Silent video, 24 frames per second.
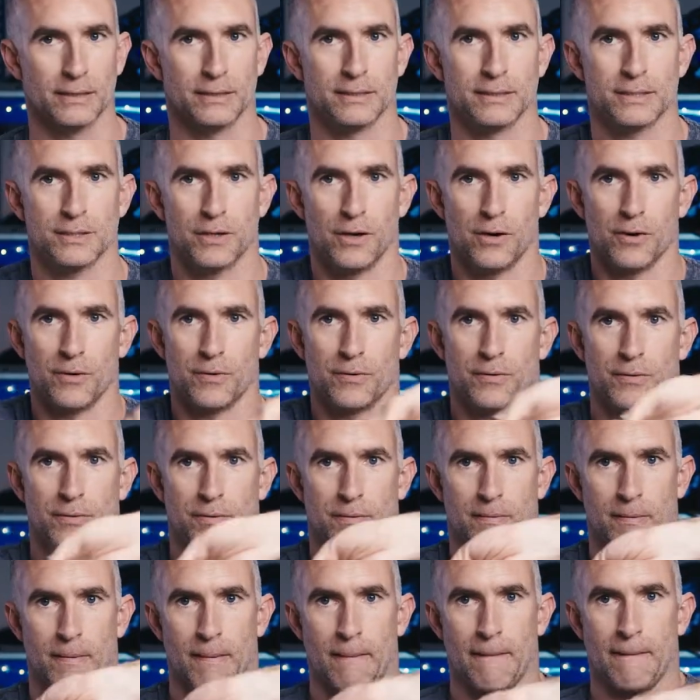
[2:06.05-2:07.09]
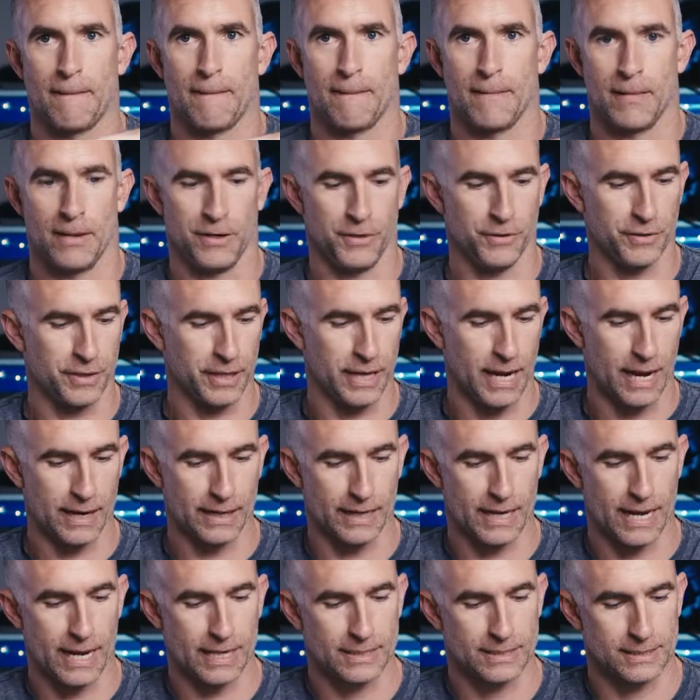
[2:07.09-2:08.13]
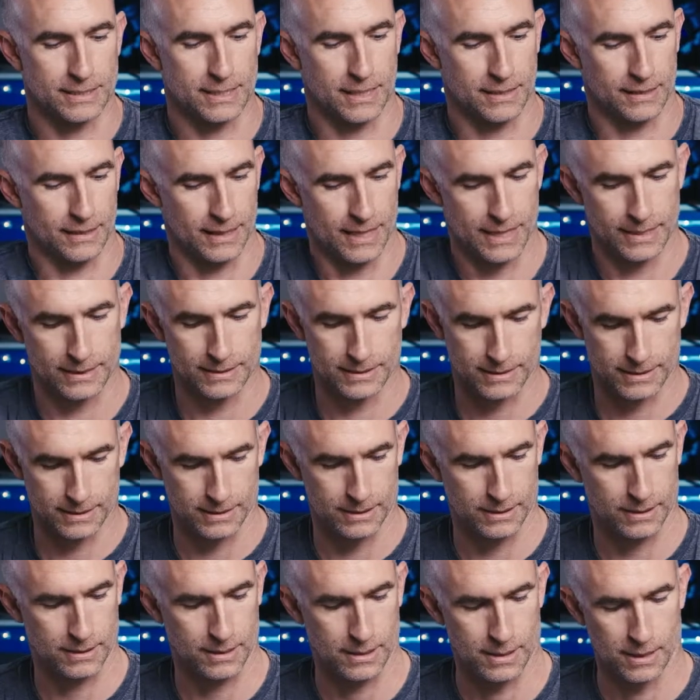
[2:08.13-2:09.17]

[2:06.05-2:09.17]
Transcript: So you can now get access to the lens,